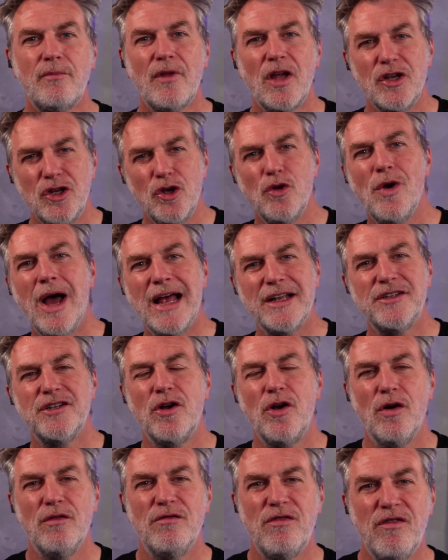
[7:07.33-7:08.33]
you had to
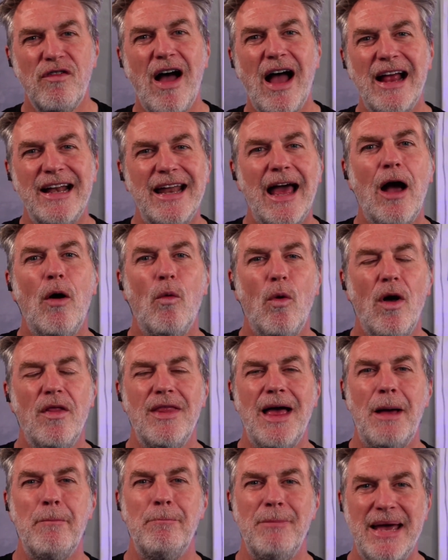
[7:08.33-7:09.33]
go and find out what
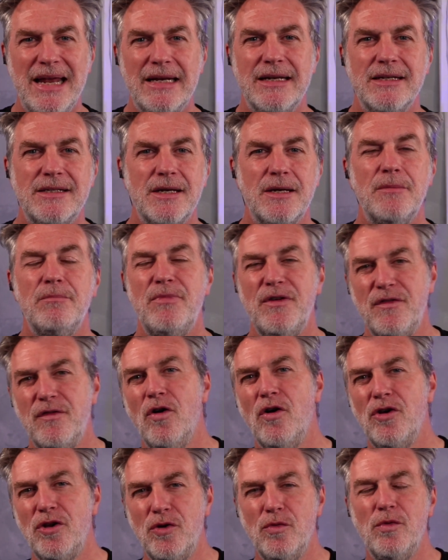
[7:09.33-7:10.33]
that meant
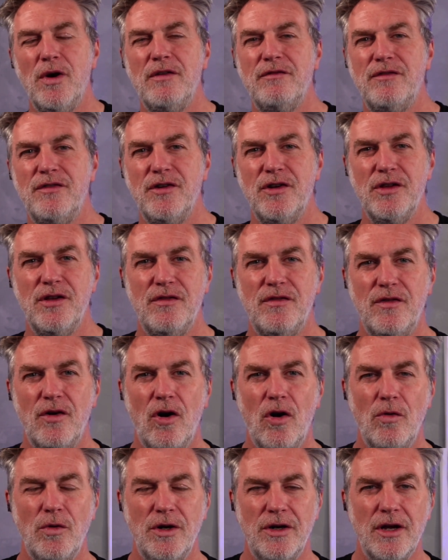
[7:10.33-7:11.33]
before you went further
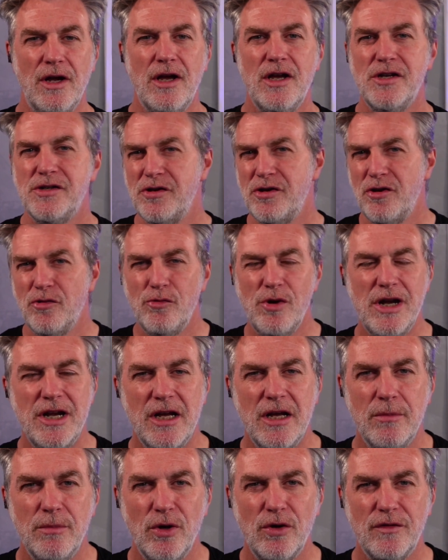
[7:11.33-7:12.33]
forward. So you're
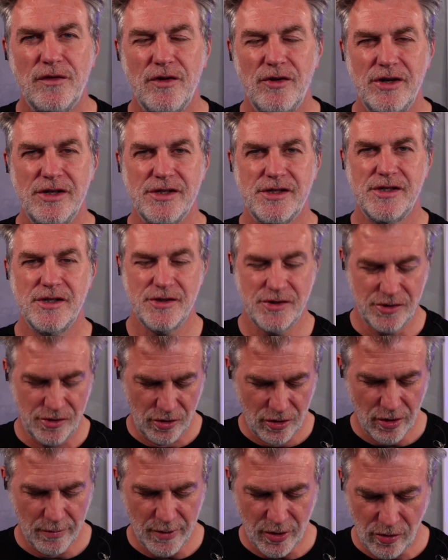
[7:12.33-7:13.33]
reading a book, for instance, you
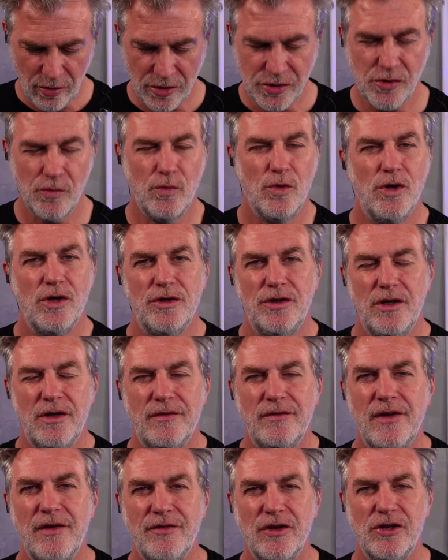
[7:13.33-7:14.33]
come across a word that you've
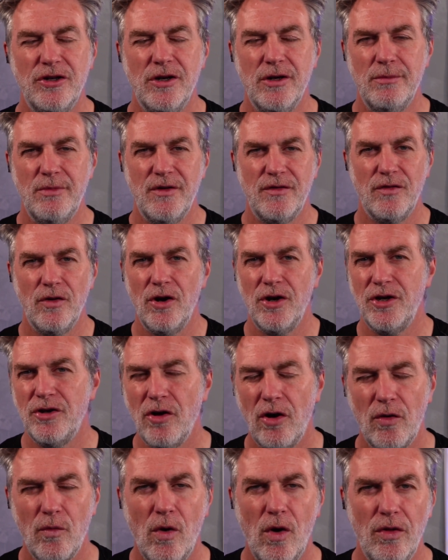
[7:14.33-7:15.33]
never heard before, you
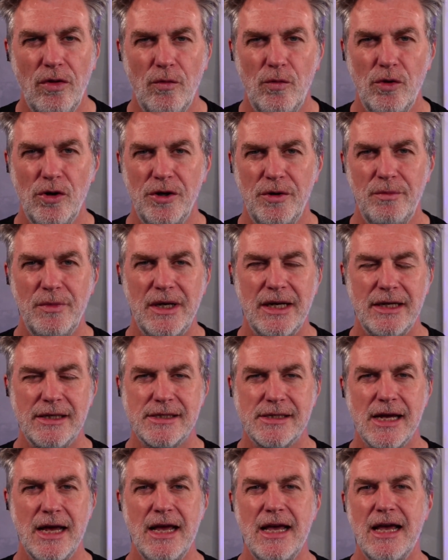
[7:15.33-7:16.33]
don't know what the word means,